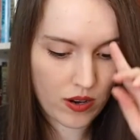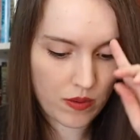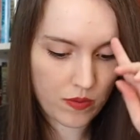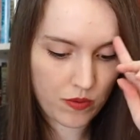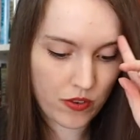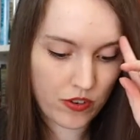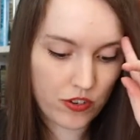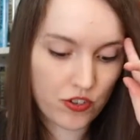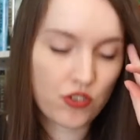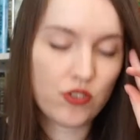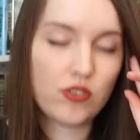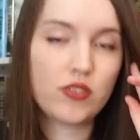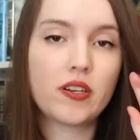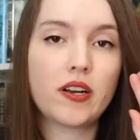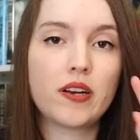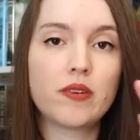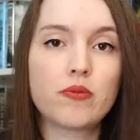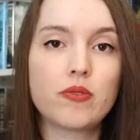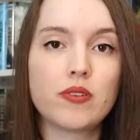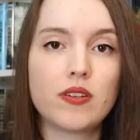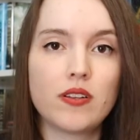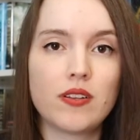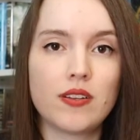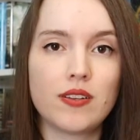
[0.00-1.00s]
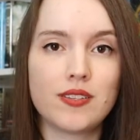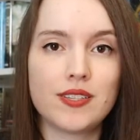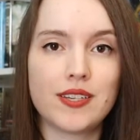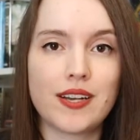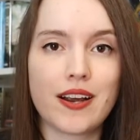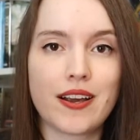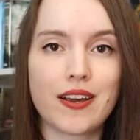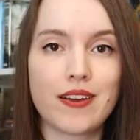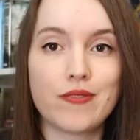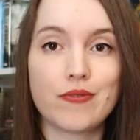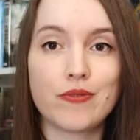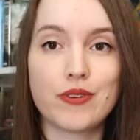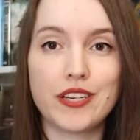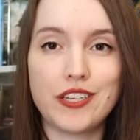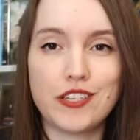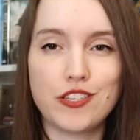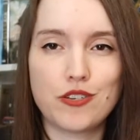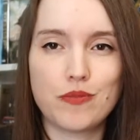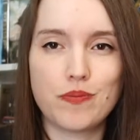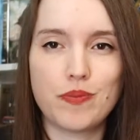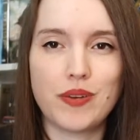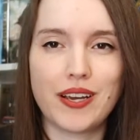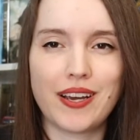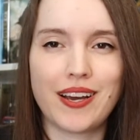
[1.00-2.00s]
I'm going to start with the things that I can
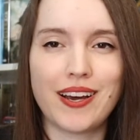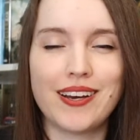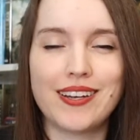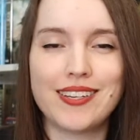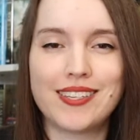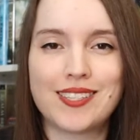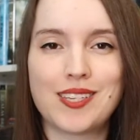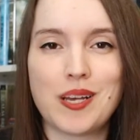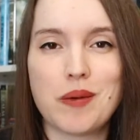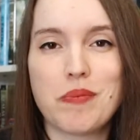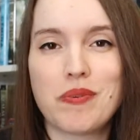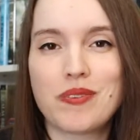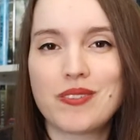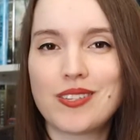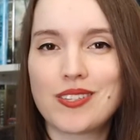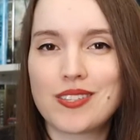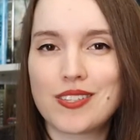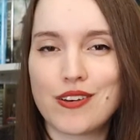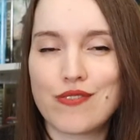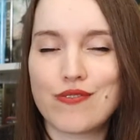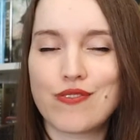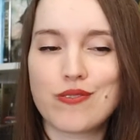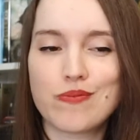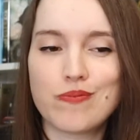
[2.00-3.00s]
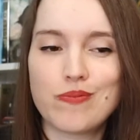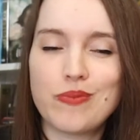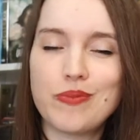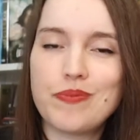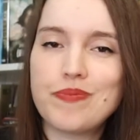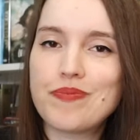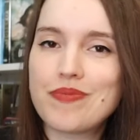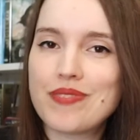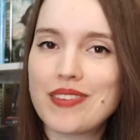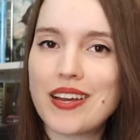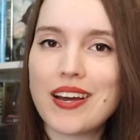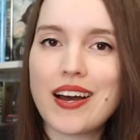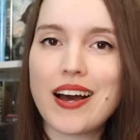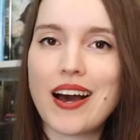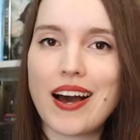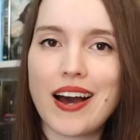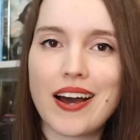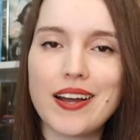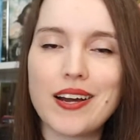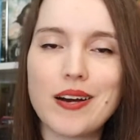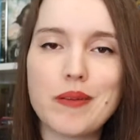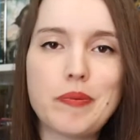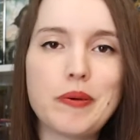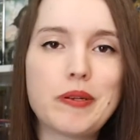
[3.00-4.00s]
reach because some of the stuff are
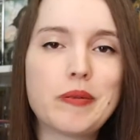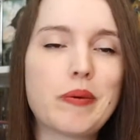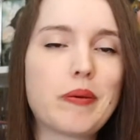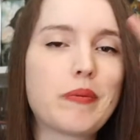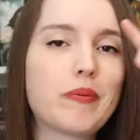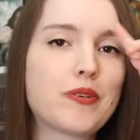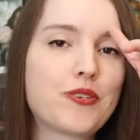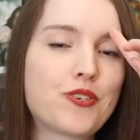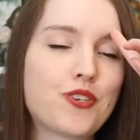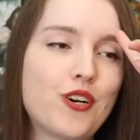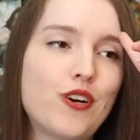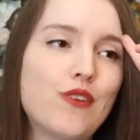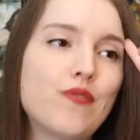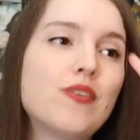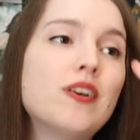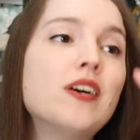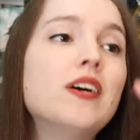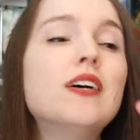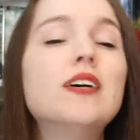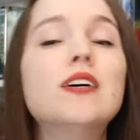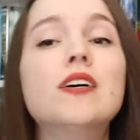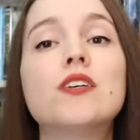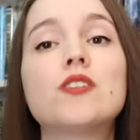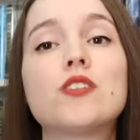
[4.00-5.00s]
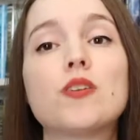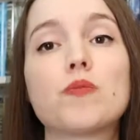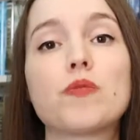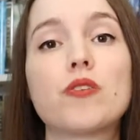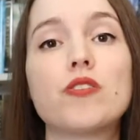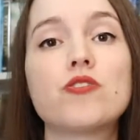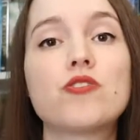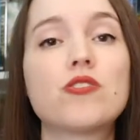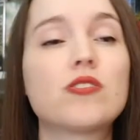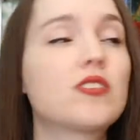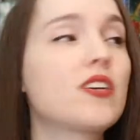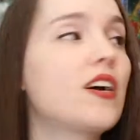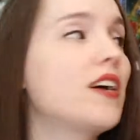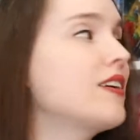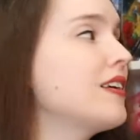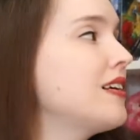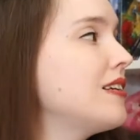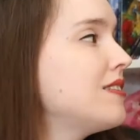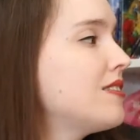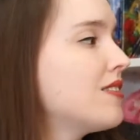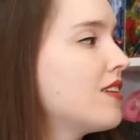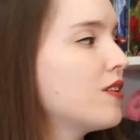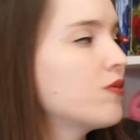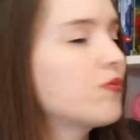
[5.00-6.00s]
high up on my bookshelf. So I'm going to start.
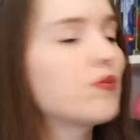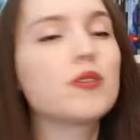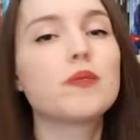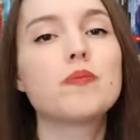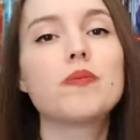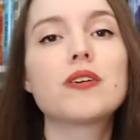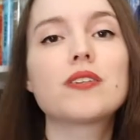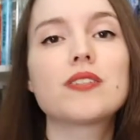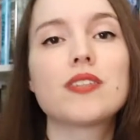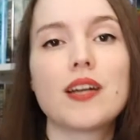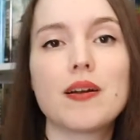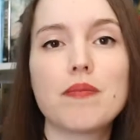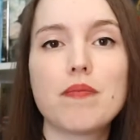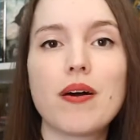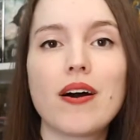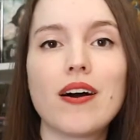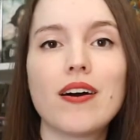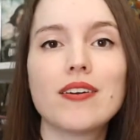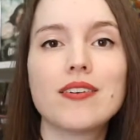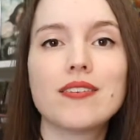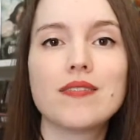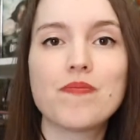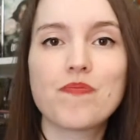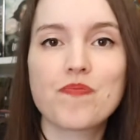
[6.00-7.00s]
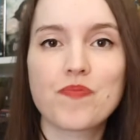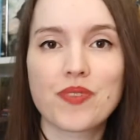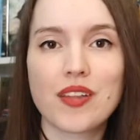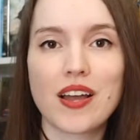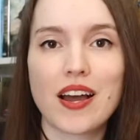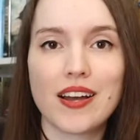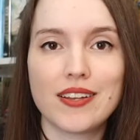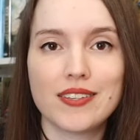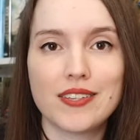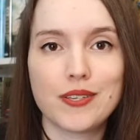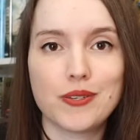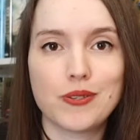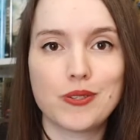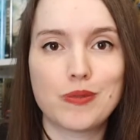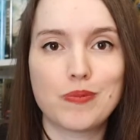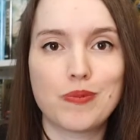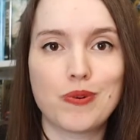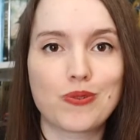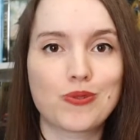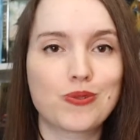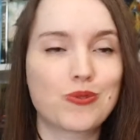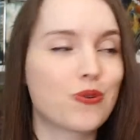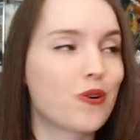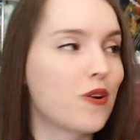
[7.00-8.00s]
Let's start with the books that I bought at the used
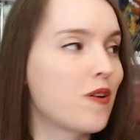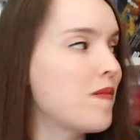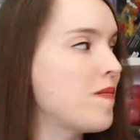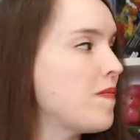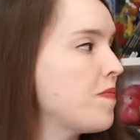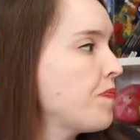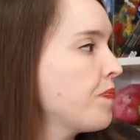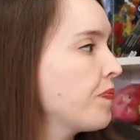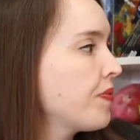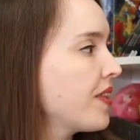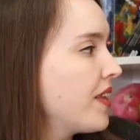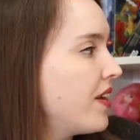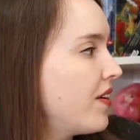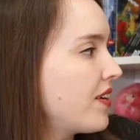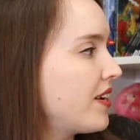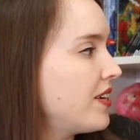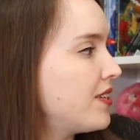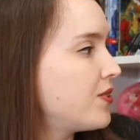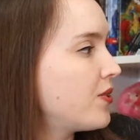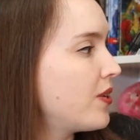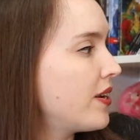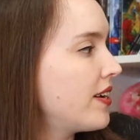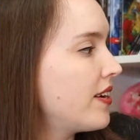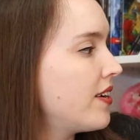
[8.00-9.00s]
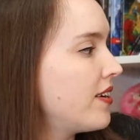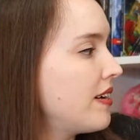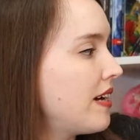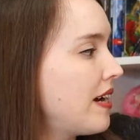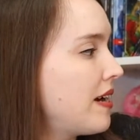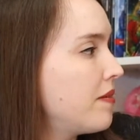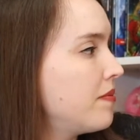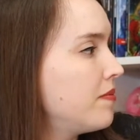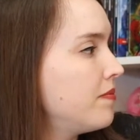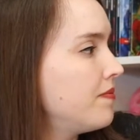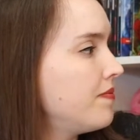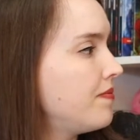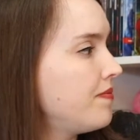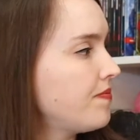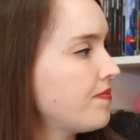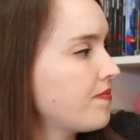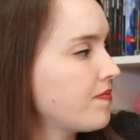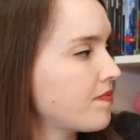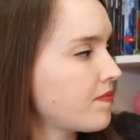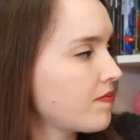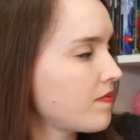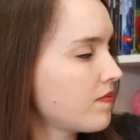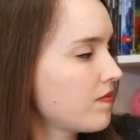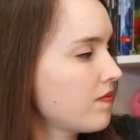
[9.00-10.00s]
bookstore. Okay, so I
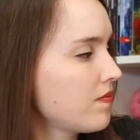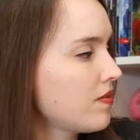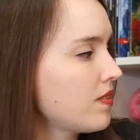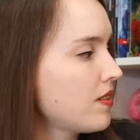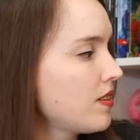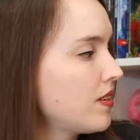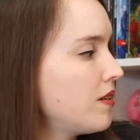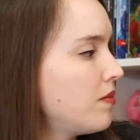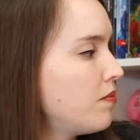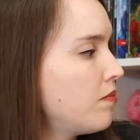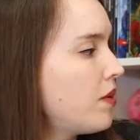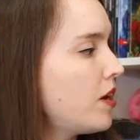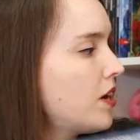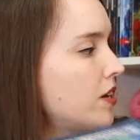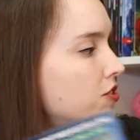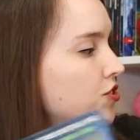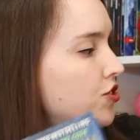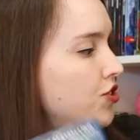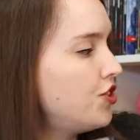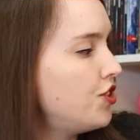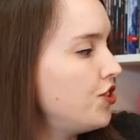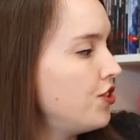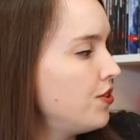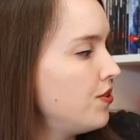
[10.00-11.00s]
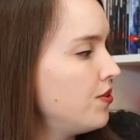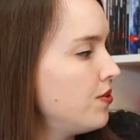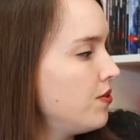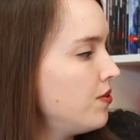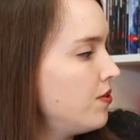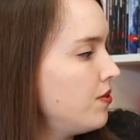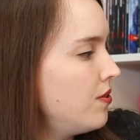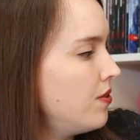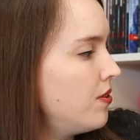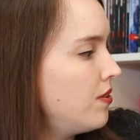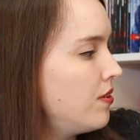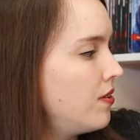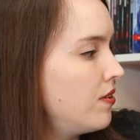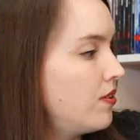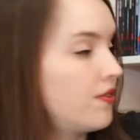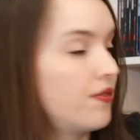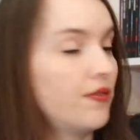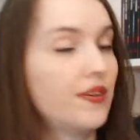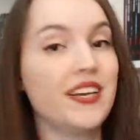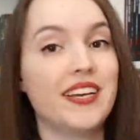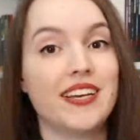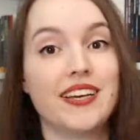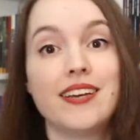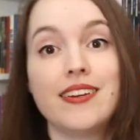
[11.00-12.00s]
bought
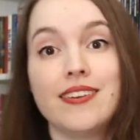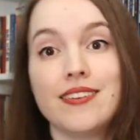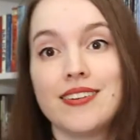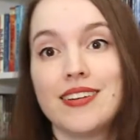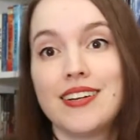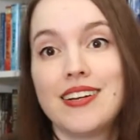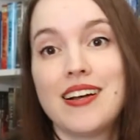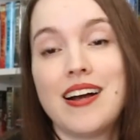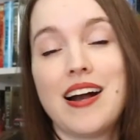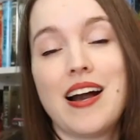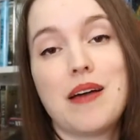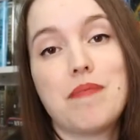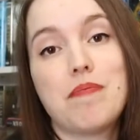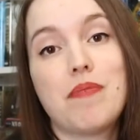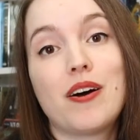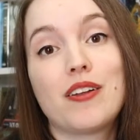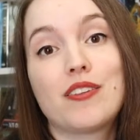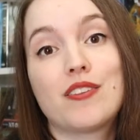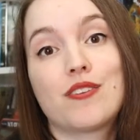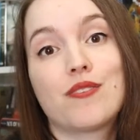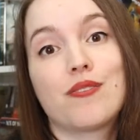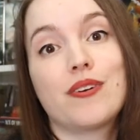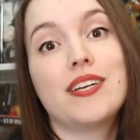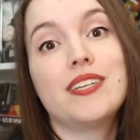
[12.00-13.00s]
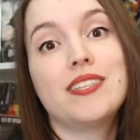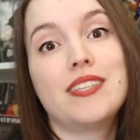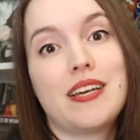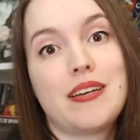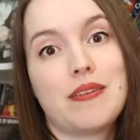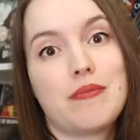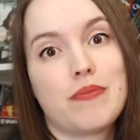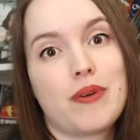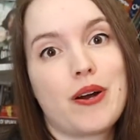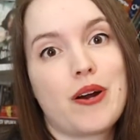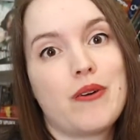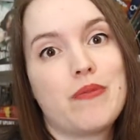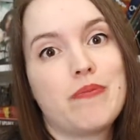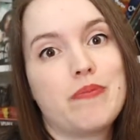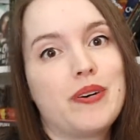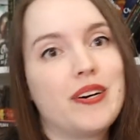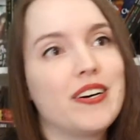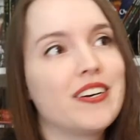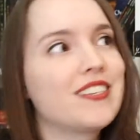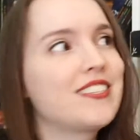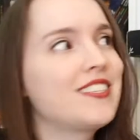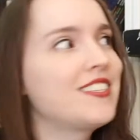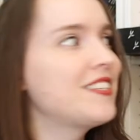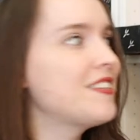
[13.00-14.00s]
three Dan Brown
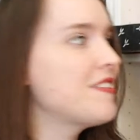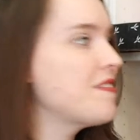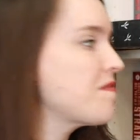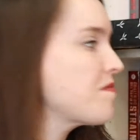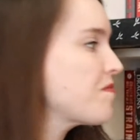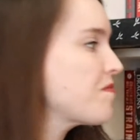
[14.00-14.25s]
books.